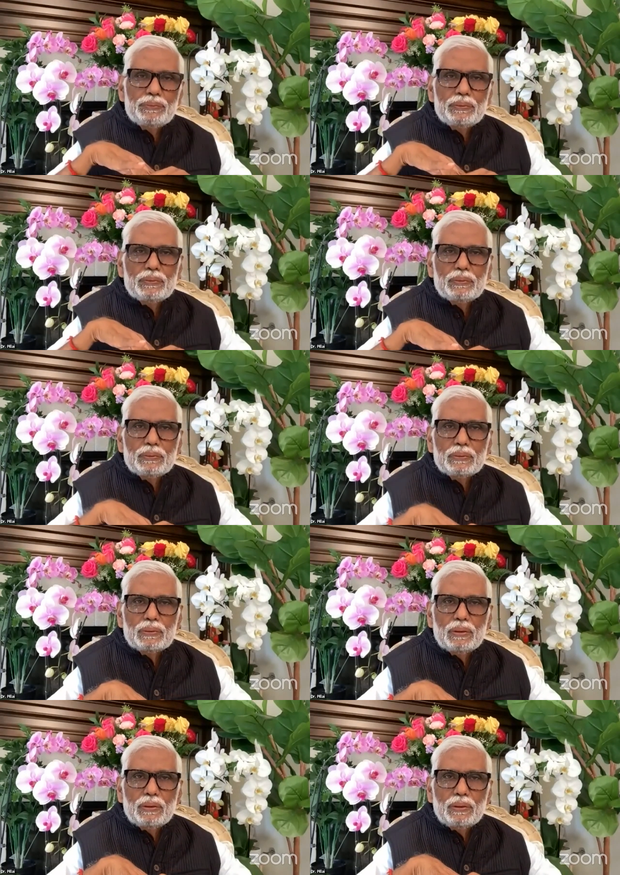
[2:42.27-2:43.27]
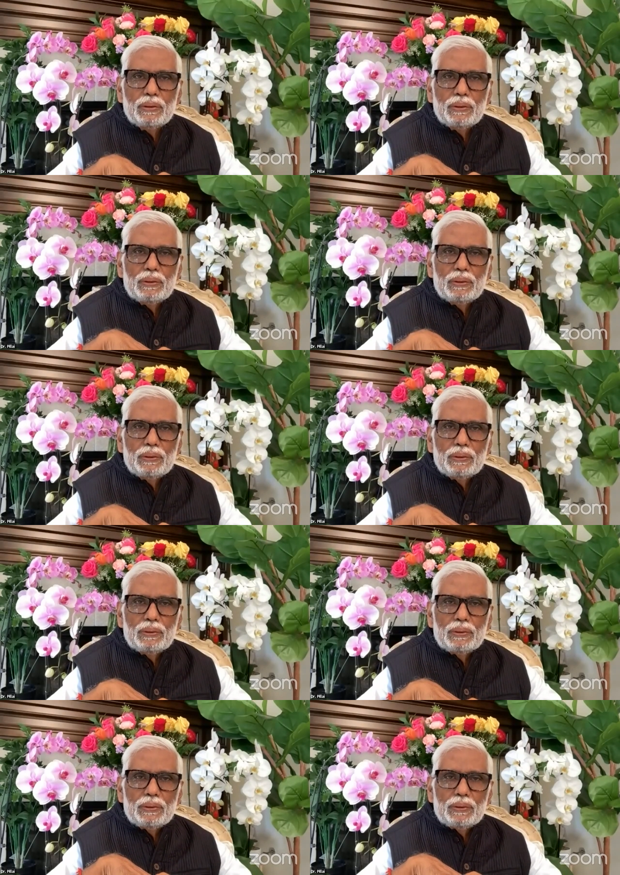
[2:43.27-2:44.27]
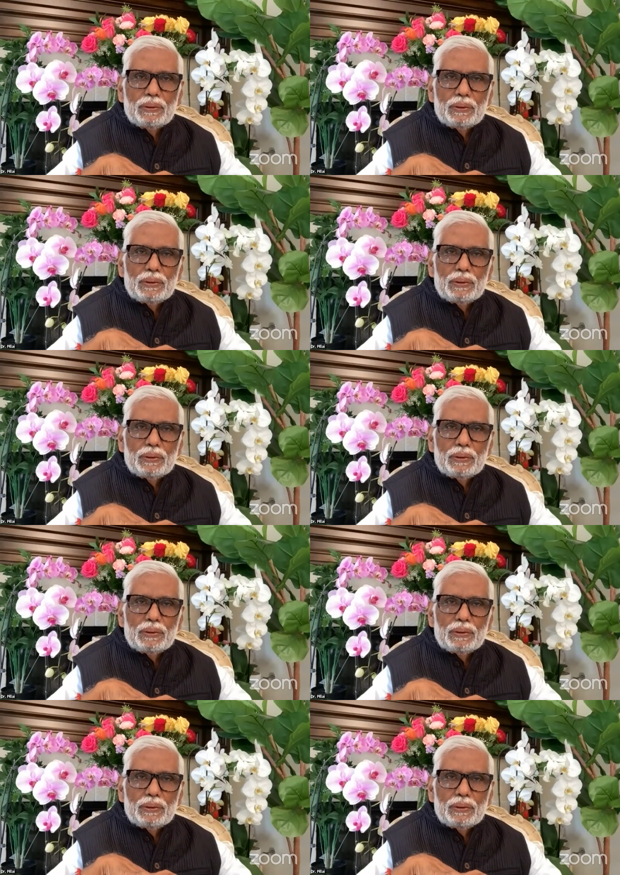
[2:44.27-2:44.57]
(silence)